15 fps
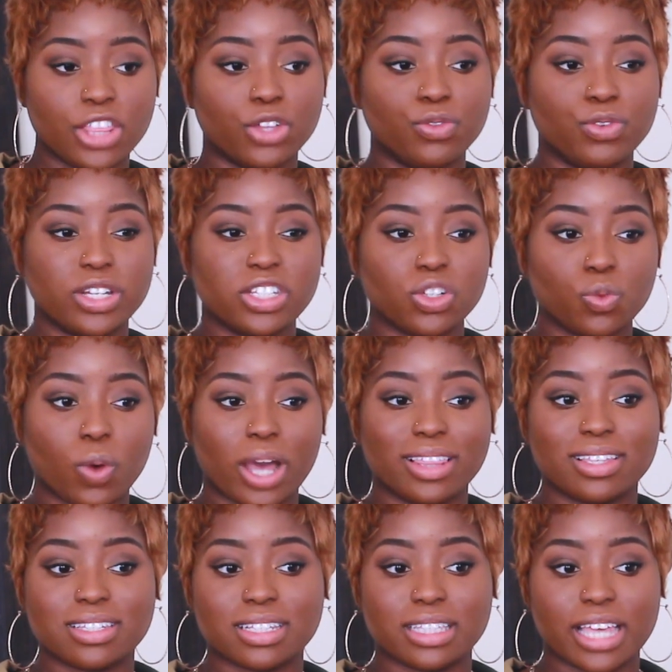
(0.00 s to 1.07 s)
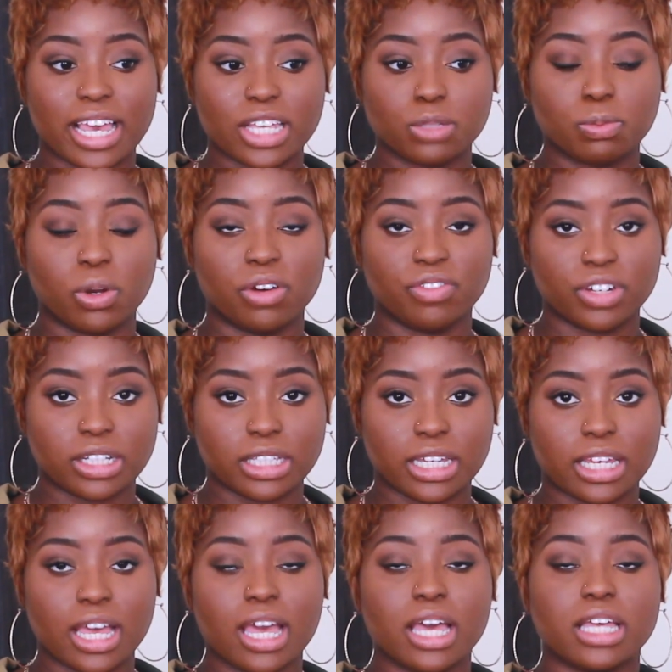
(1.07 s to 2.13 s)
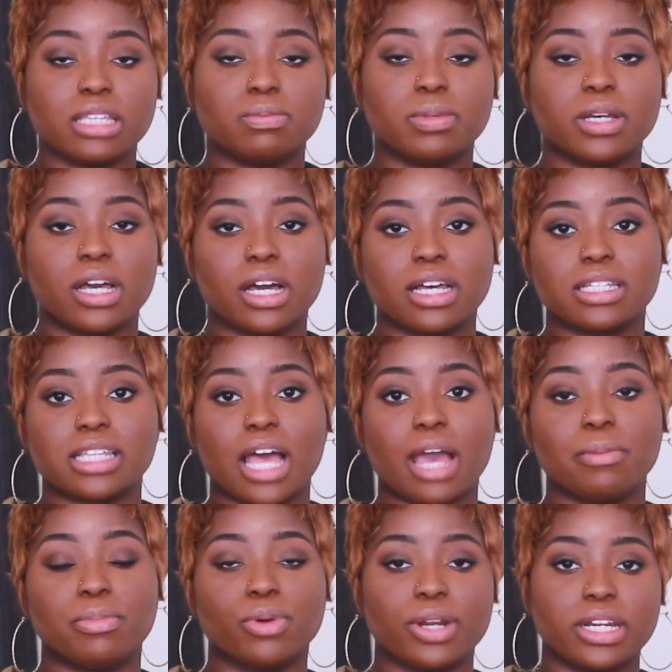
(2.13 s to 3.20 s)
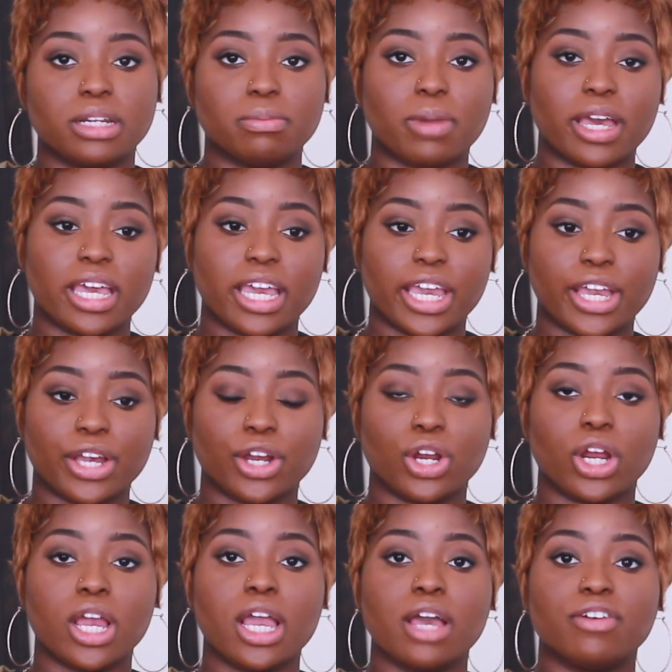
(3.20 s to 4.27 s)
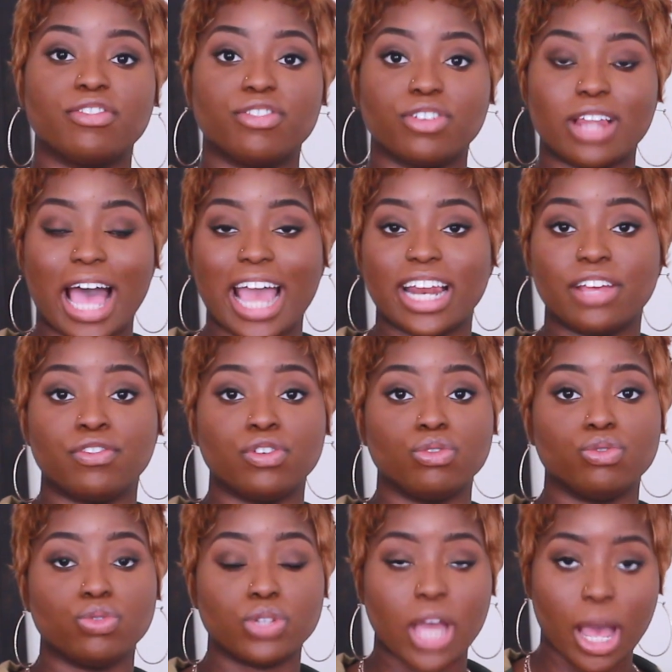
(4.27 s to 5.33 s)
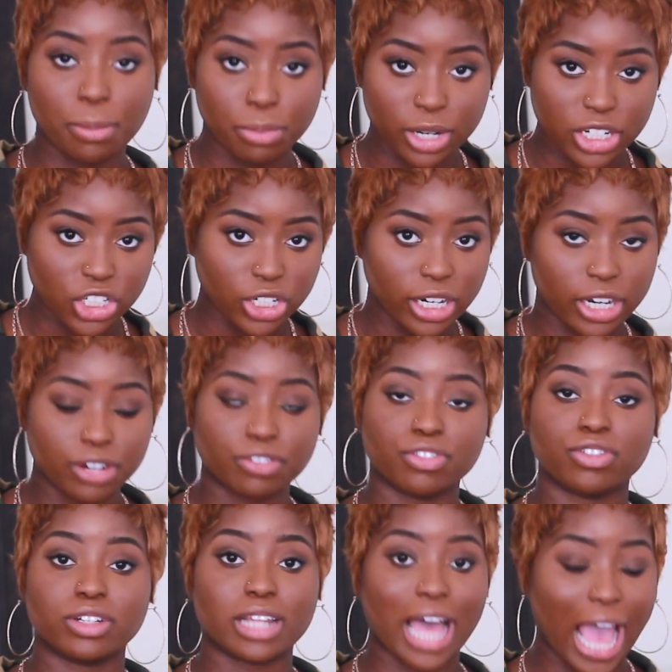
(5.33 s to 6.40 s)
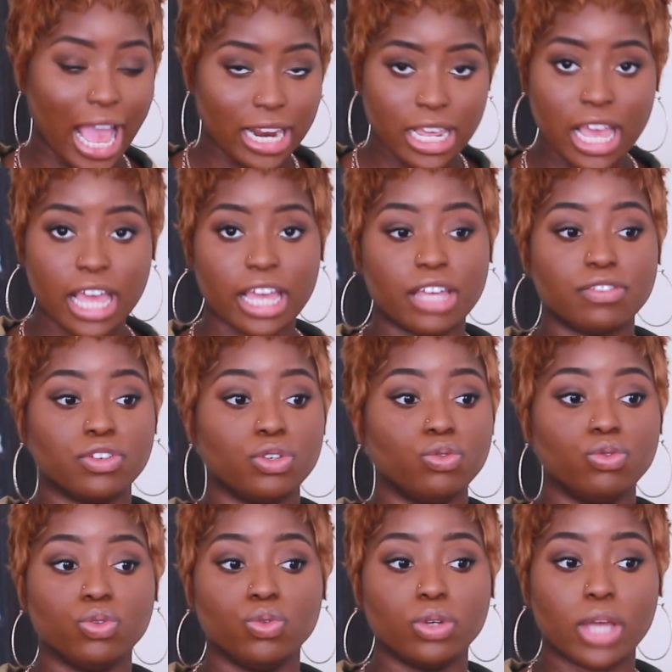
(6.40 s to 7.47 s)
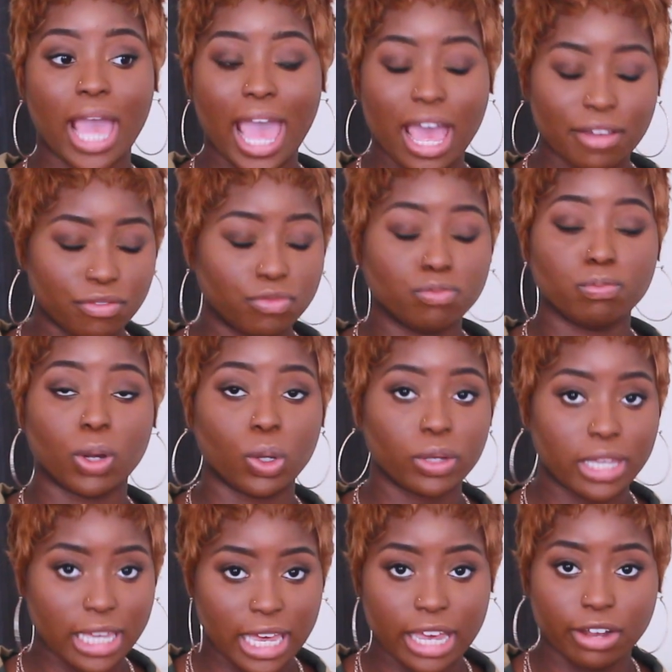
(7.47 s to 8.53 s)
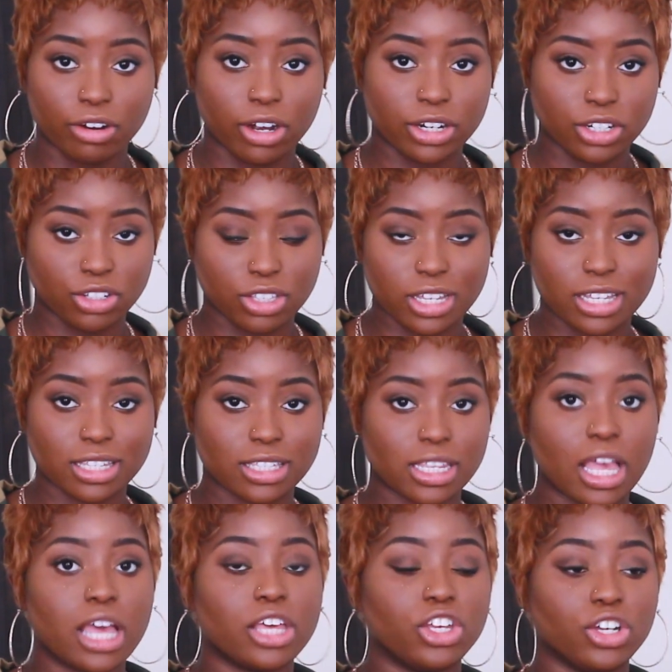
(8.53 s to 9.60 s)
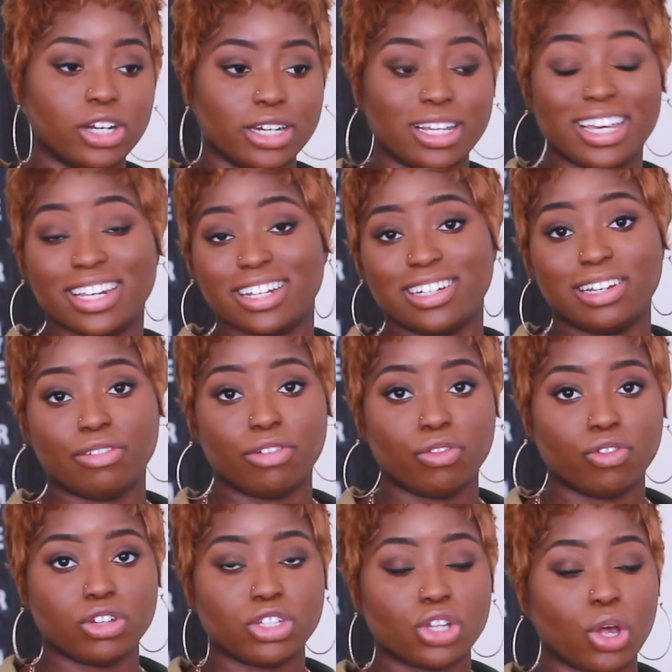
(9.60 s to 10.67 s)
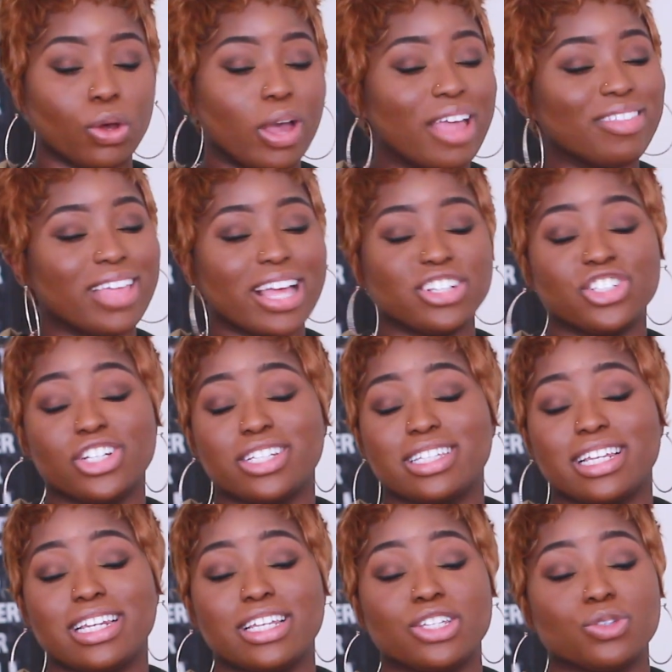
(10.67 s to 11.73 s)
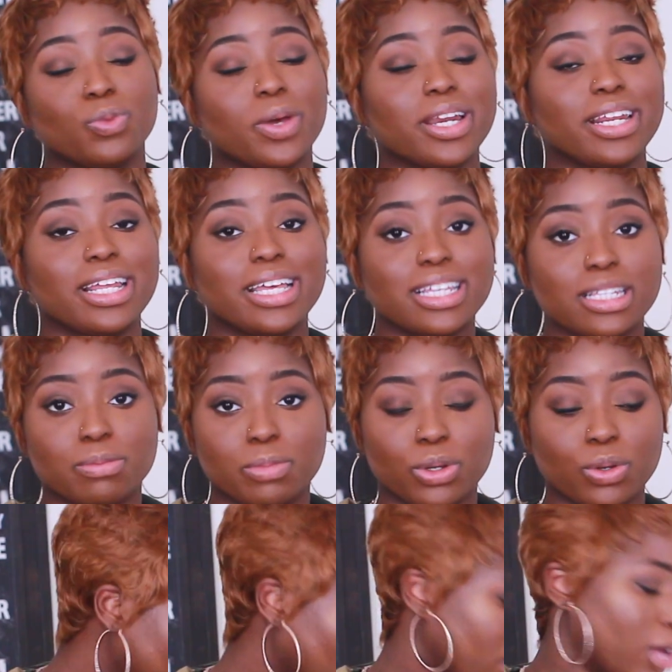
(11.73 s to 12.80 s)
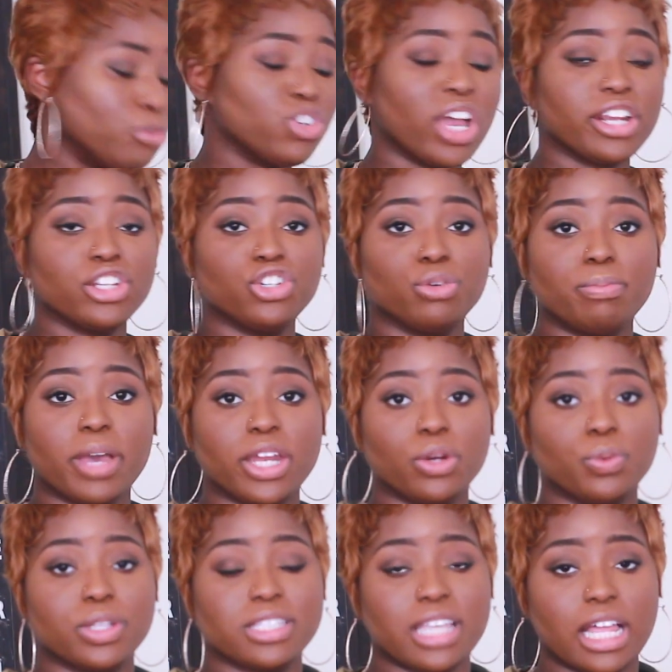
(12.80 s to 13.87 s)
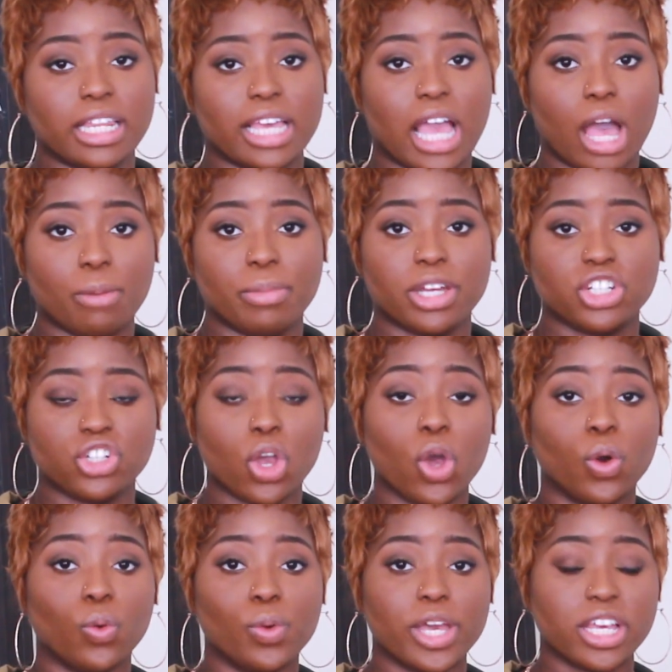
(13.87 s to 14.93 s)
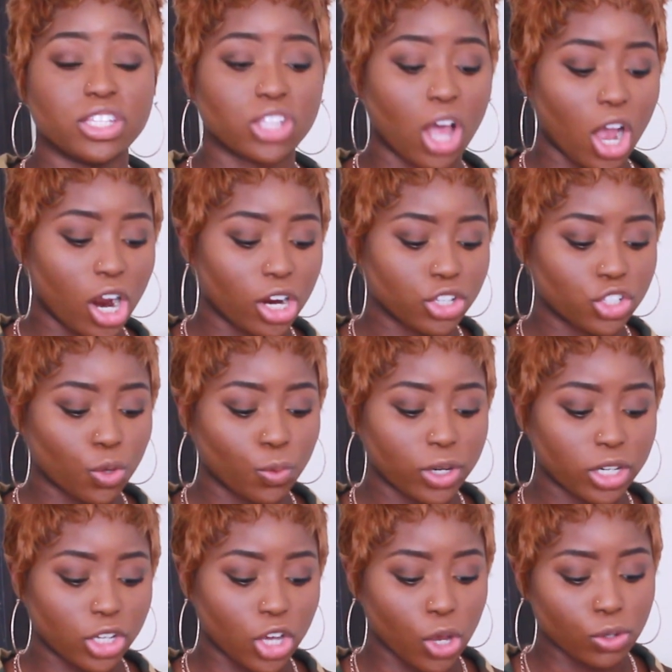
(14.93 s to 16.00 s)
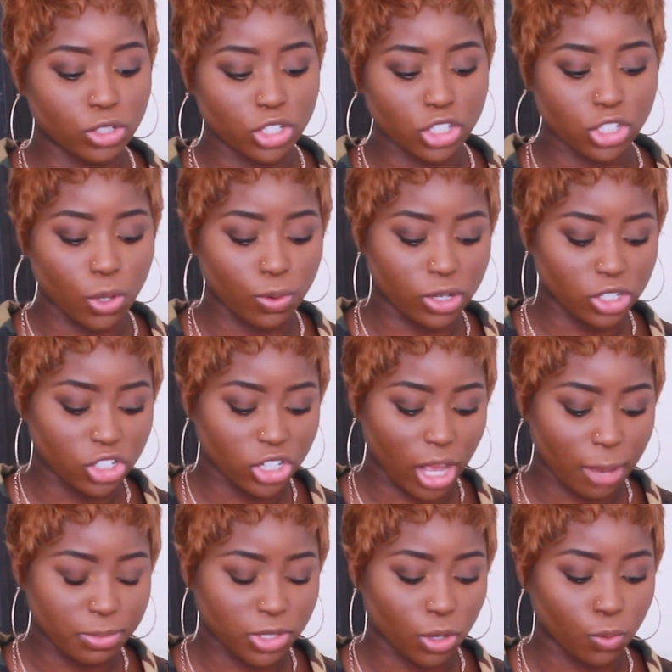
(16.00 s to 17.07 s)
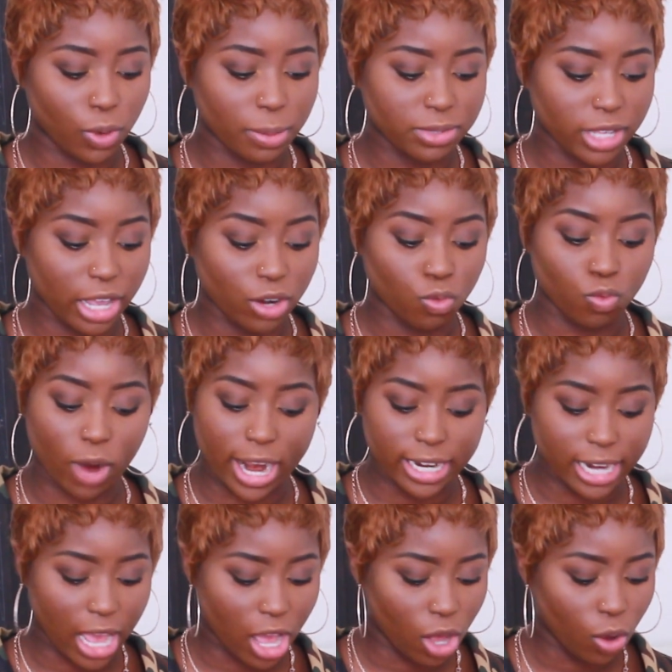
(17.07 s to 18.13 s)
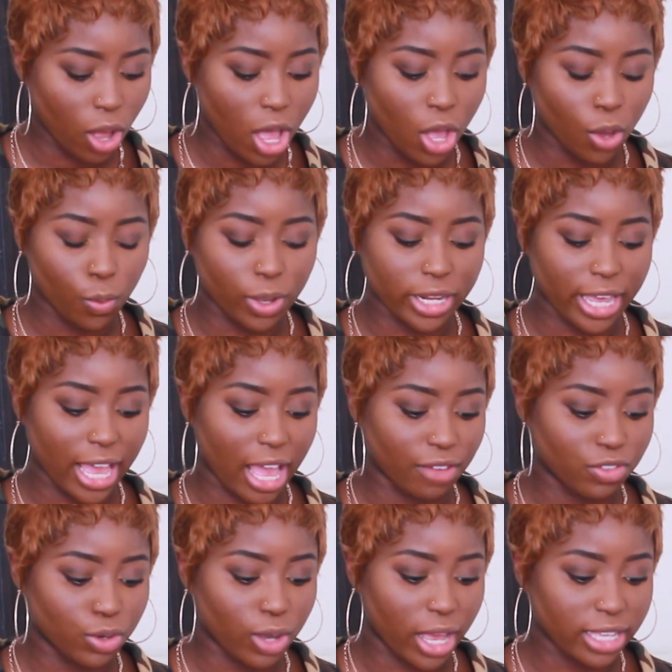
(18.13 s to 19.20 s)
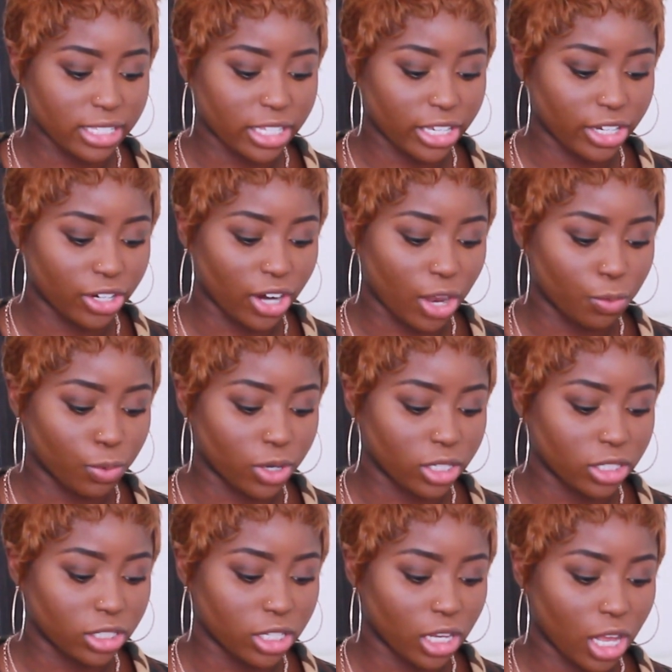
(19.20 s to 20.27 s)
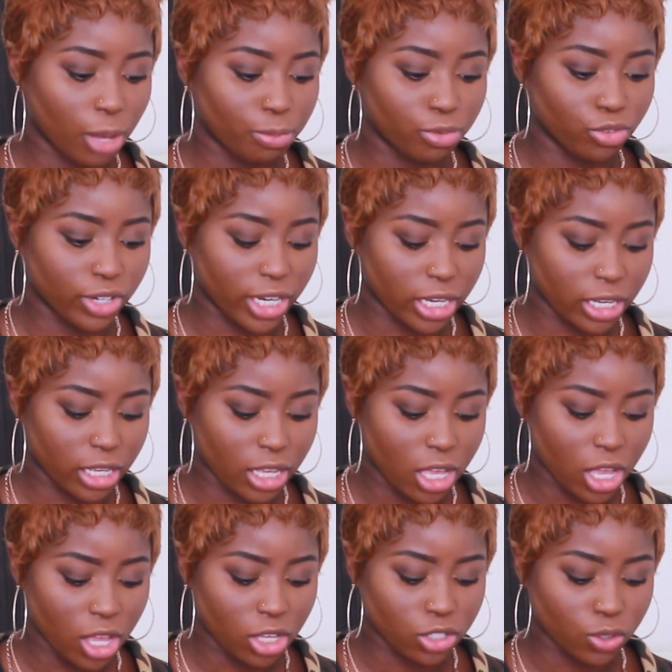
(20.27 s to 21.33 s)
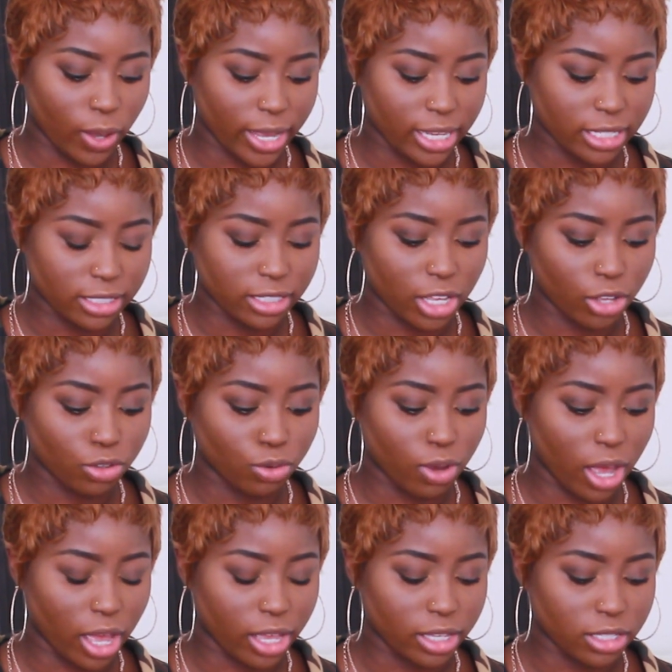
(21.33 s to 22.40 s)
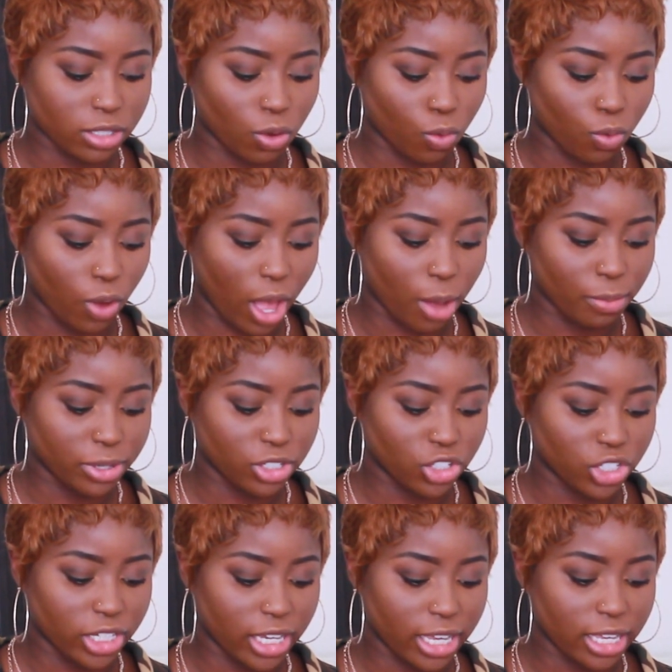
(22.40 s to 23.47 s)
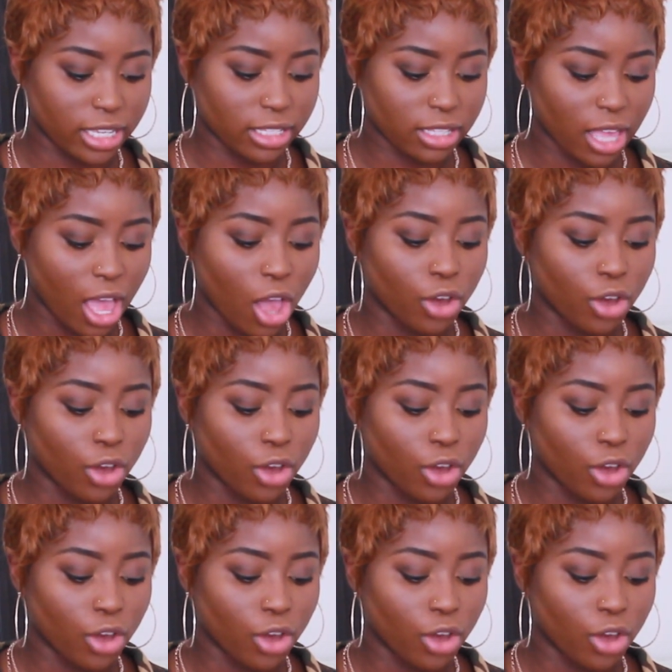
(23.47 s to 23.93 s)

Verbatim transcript: The reason why this lays perfectly is because I braided my hair flat. If you do not braid your hair flat, if you have bulky hair under this, you're going to get a different result, and that's just, it is what it is, boo. Now I'm trying to do better with telling how much wigs are, so we're going to go to So Good Shop's website right now while I have you guys here, and we're going to look up Ria so I can tell you guys how much she is.